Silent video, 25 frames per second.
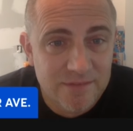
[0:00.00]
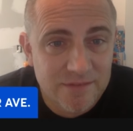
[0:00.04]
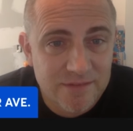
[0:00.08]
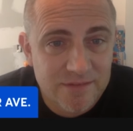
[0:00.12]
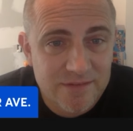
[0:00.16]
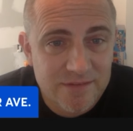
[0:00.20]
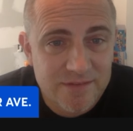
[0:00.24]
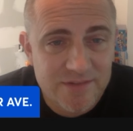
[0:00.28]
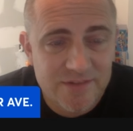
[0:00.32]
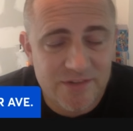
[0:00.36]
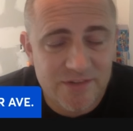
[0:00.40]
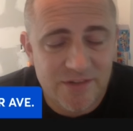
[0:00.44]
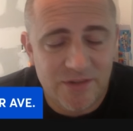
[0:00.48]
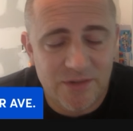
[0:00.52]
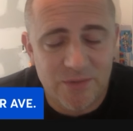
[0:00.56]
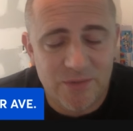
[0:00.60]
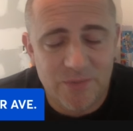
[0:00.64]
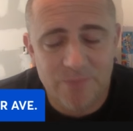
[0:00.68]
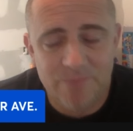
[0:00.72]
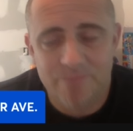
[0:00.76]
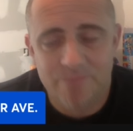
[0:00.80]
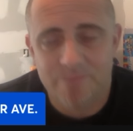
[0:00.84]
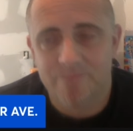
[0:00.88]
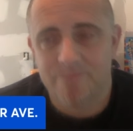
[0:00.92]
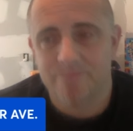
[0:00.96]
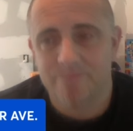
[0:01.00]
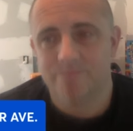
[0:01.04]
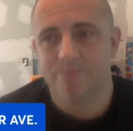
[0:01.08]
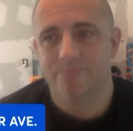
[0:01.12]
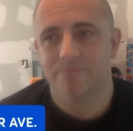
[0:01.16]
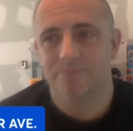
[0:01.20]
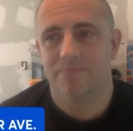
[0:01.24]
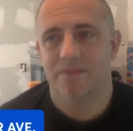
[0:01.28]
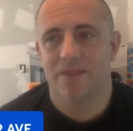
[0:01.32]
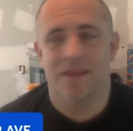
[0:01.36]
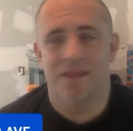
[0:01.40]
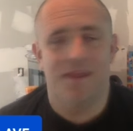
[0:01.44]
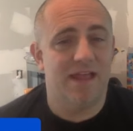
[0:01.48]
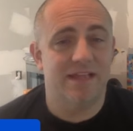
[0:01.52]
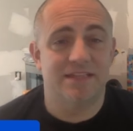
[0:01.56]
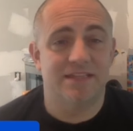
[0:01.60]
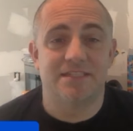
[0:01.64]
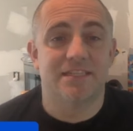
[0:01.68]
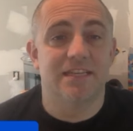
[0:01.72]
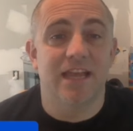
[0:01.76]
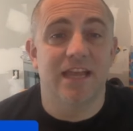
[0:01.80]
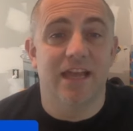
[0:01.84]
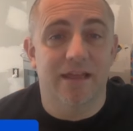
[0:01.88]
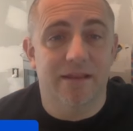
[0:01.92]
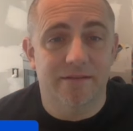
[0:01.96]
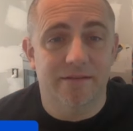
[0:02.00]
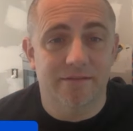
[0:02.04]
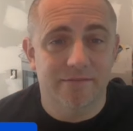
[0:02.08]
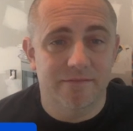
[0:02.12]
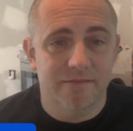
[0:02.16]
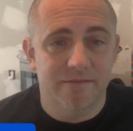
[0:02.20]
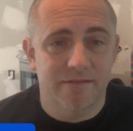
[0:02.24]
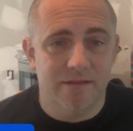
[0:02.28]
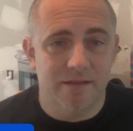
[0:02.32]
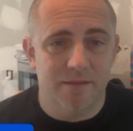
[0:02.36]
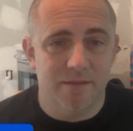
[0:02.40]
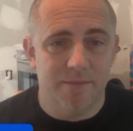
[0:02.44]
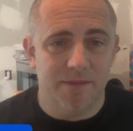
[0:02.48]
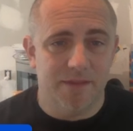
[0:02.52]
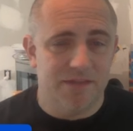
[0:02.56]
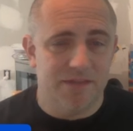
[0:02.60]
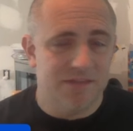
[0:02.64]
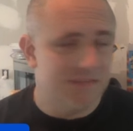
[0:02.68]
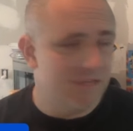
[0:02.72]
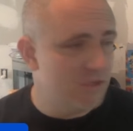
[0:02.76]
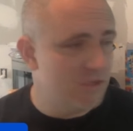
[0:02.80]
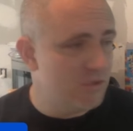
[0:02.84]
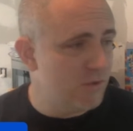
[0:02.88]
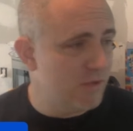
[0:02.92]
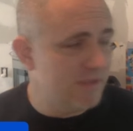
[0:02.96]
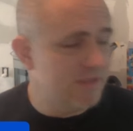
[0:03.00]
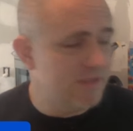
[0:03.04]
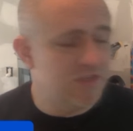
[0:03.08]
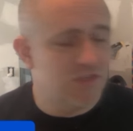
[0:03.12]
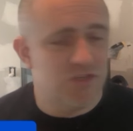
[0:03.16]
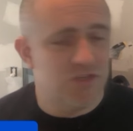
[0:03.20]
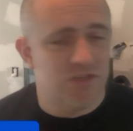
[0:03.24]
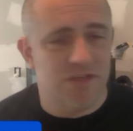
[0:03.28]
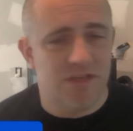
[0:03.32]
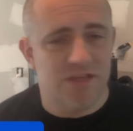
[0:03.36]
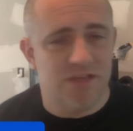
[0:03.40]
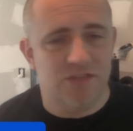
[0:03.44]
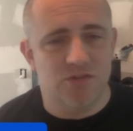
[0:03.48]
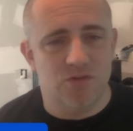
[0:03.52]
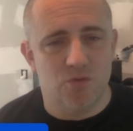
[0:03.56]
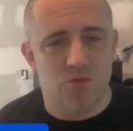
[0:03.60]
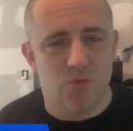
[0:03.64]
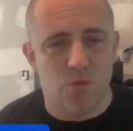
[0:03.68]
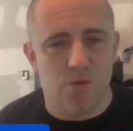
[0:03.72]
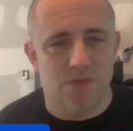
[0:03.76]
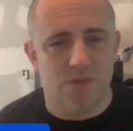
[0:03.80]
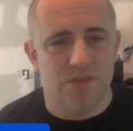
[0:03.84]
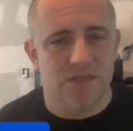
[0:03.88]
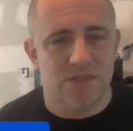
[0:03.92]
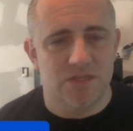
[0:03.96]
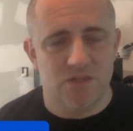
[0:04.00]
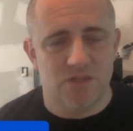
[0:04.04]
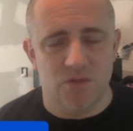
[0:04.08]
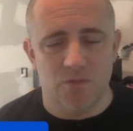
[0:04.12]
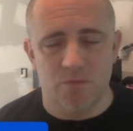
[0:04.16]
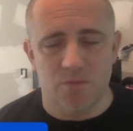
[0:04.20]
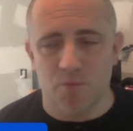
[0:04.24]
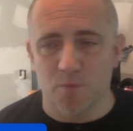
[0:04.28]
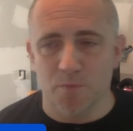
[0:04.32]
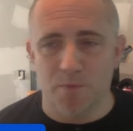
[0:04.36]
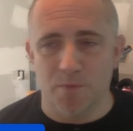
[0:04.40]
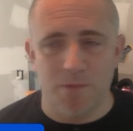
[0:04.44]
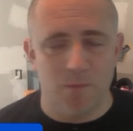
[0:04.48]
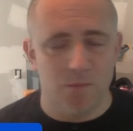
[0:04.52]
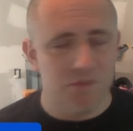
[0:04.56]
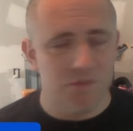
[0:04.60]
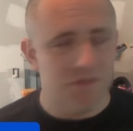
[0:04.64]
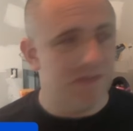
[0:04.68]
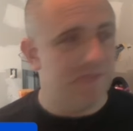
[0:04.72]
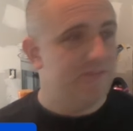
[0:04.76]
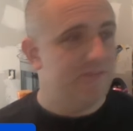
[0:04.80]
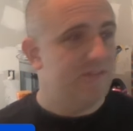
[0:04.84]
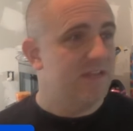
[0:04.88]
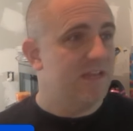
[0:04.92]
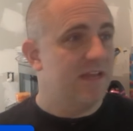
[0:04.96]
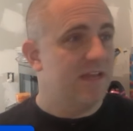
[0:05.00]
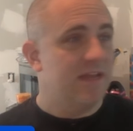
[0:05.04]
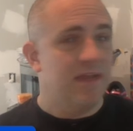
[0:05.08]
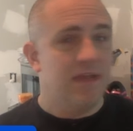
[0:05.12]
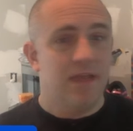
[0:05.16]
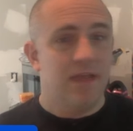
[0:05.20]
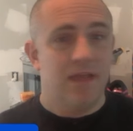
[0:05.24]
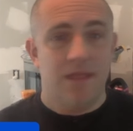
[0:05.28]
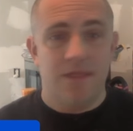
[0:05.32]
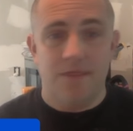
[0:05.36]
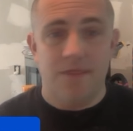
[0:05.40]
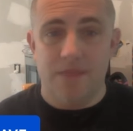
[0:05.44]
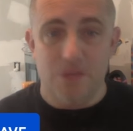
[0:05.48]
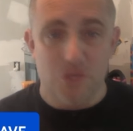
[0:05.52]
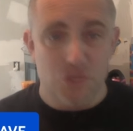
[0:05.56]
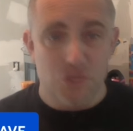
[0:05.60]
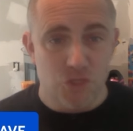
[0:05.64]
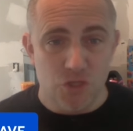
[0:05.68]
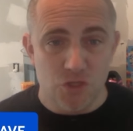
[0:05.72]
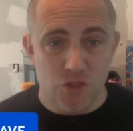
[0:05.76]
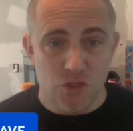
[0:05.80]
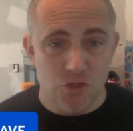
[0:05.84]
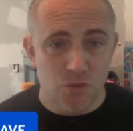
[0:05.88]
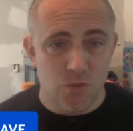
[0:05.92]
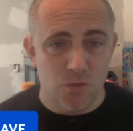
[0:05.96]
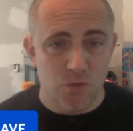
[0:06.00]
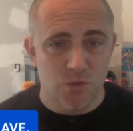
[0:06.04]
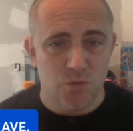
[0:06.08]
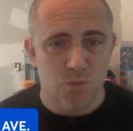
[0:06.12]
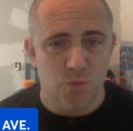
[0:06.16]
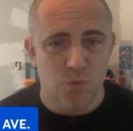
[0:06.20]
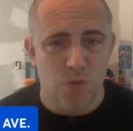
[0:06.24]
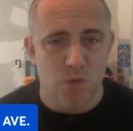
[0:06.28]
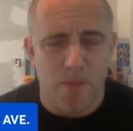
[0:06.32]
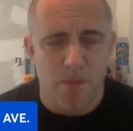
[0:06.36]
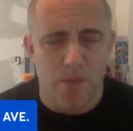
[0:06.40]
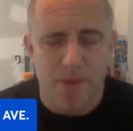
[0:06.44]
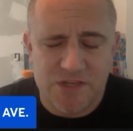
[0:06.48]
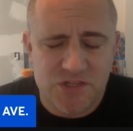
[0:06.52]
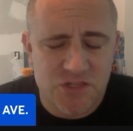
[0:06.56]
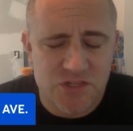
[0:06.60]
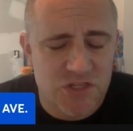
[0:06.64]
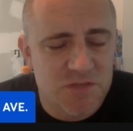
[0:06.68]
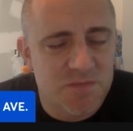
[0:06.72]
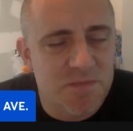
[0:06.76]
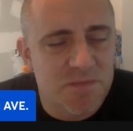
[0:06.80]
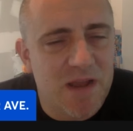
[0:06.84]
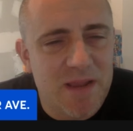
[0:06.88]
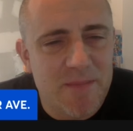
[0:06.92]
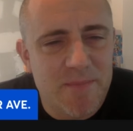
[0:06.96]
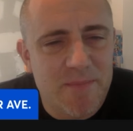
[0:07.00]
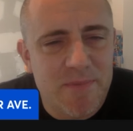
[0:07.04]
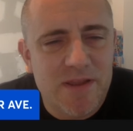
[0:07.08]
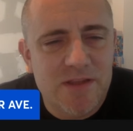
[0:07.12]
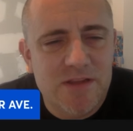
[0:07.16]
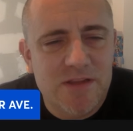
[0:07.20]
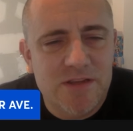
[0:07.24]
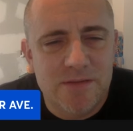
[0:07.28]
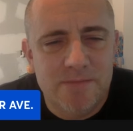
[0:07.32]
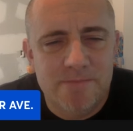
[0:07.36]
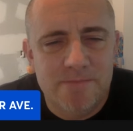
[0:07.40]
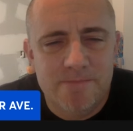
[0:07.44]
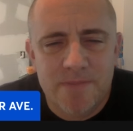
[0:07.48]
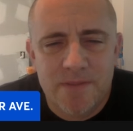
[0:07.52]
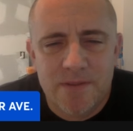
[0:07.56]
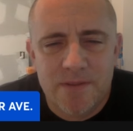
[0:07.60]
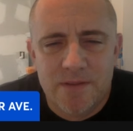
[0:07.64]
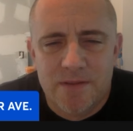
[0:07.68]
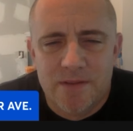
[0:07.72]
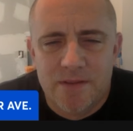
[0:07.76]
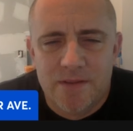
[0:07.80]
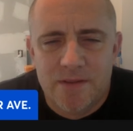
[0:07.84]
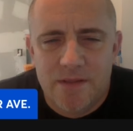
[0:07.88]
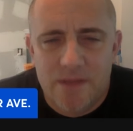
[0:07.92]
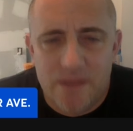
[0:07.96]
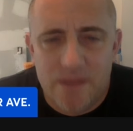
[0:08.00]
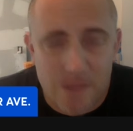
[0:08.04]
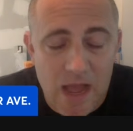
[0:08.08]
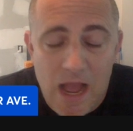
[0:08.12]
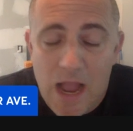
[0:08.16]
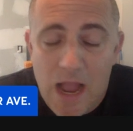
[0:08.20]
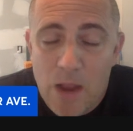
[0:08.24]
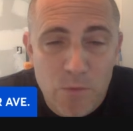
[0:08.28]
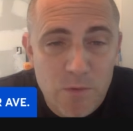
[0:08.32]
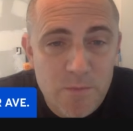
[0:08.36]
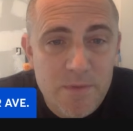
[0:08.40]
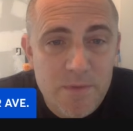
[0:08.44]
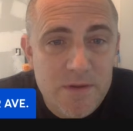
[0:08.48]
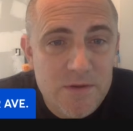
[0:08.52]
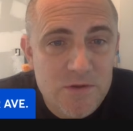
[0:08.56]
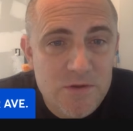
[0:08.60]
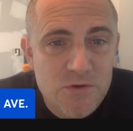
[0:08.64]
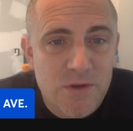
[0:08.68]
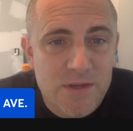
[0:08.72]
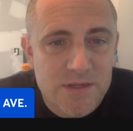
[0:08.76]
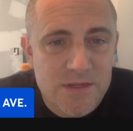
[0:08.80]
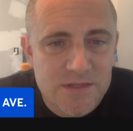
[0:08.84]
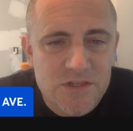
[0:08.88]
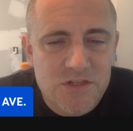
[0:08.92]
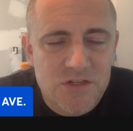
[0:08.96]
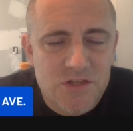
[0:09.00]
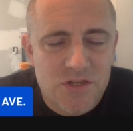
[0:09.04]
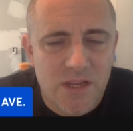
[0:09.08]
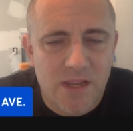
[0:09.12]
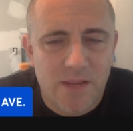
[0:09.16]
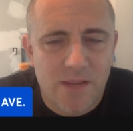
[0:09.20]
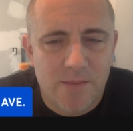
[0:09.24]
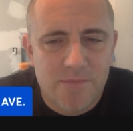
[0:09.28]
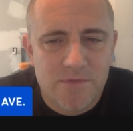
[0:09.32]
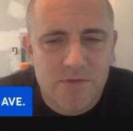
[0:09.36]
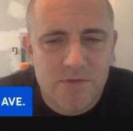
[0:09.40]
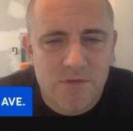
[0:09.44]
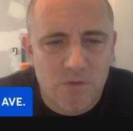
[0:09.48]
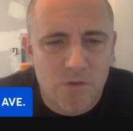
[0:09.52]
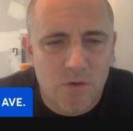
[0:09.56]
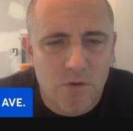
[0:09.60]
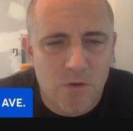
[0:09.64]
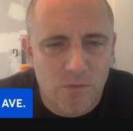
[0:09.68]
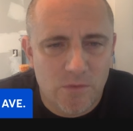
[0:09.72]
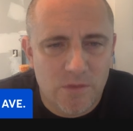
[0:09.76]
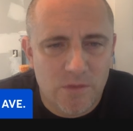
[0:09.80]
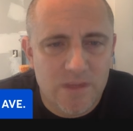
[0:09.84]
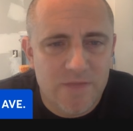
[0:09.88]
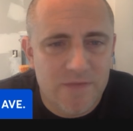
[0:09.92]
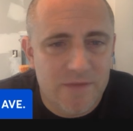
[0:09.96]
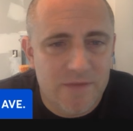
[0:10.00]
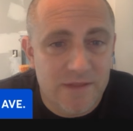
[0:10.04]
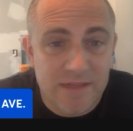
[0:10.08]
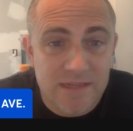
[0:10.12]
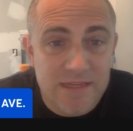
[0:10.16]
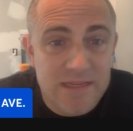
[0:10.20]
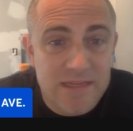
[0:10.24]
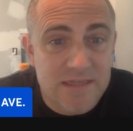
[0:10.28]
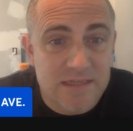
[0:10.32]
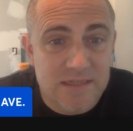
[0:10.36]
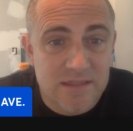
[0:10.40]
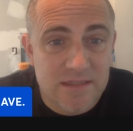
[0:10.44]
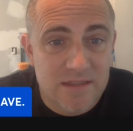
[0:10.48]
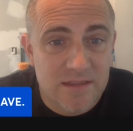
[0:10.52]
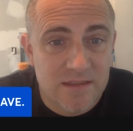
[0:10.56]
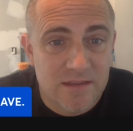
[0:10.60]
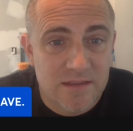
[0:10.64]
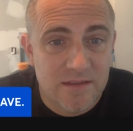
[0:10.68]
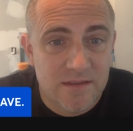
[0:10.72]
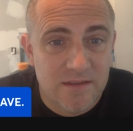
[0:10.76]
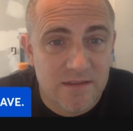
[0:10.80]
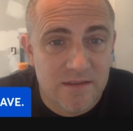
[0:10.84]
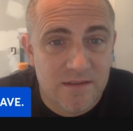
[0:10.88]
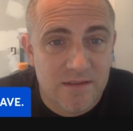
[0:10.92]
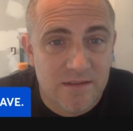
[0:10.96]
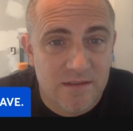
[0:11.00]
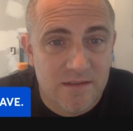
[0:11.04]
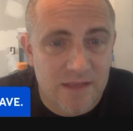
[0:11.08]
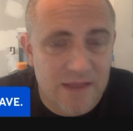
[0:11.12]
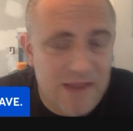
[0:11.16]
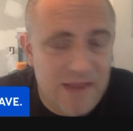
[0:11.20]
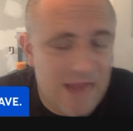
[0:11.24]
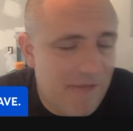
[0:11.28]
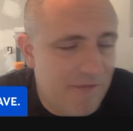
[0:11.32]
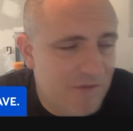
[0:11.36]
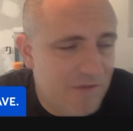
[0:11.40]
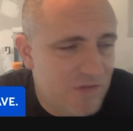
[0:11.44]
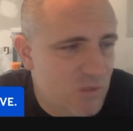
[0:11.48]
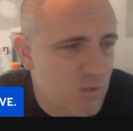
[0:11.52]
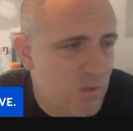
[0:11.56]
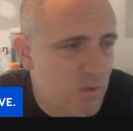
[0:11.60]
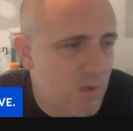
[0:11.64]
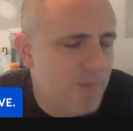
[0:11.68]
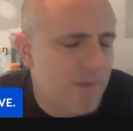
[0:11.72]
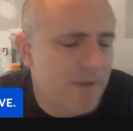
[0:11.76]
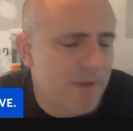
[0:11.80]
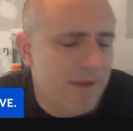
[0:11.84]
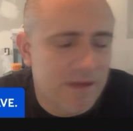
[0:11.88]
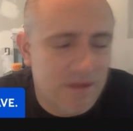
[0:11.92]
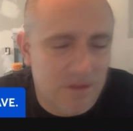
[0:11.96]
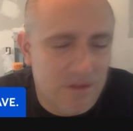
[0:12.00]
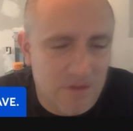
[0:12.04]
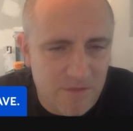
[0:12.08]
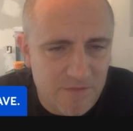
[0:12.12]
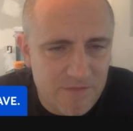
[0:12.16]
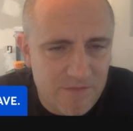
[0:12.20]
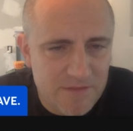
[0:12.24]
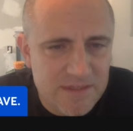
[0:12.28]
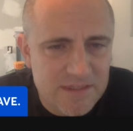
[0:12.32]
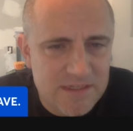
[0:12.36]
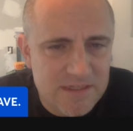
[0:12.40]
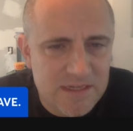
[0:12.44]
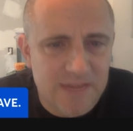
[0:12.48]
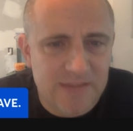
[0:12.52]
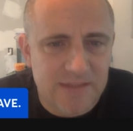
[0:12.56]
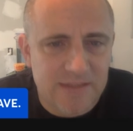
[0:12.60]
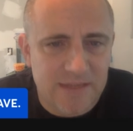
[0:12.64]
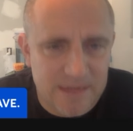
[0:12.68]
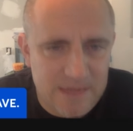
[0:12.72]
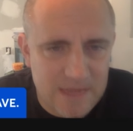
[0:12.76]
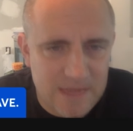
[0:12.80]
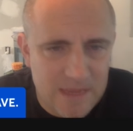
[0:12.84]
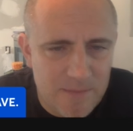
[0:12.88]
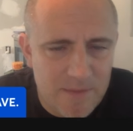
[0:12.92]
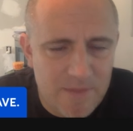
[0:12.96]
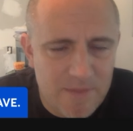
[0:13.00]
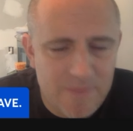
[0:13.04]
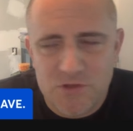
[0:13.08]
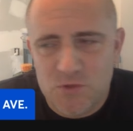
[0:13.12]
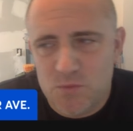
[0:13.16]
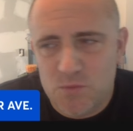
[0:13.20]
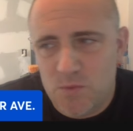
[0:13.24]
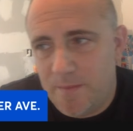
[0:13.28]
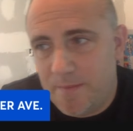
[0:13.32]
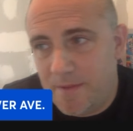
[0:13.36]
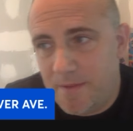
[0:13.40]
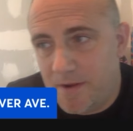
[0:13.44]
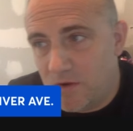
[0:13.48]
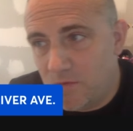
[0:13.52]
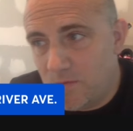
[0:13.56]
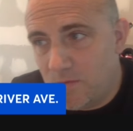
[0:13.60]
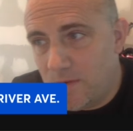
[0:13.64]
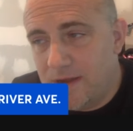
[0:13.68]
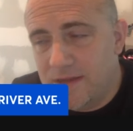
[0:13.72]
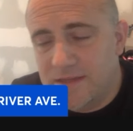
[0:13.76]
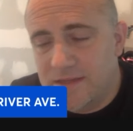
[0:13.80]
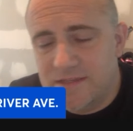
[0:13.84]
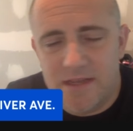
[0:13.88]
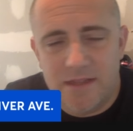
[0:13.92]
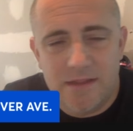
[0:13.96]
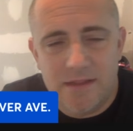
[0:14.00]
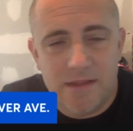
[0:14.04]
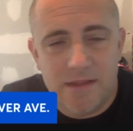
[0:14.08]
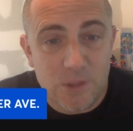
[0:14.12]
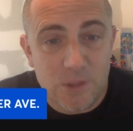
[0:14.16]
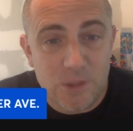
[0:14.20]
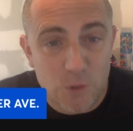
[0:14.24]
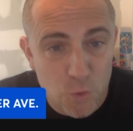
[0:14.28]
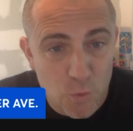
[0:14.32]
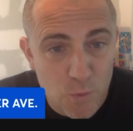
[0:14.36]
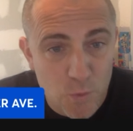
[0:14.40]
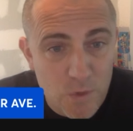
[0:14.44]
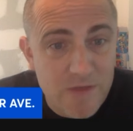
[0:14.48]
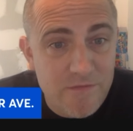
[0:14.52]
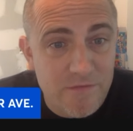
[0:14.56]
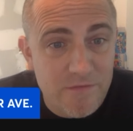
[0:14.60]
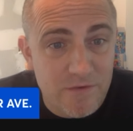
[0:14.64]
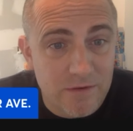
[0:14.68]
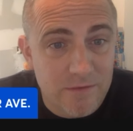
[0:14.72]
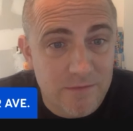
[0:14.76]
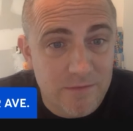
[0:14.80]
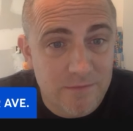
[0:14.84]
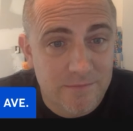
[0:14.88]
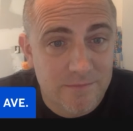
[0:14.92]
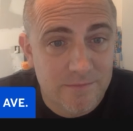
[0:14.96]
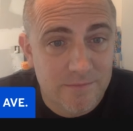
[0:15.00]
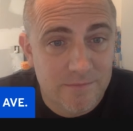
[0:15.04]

So, and that's it. I mean, unless they transition Nestor Cortes to the bullpen, which I've said they should do as well, but that's just my opinion, I would be transitioning him to long relief at least, and have a swingman on the lefty side like him, have the swingman on the righty side Luke Weaver.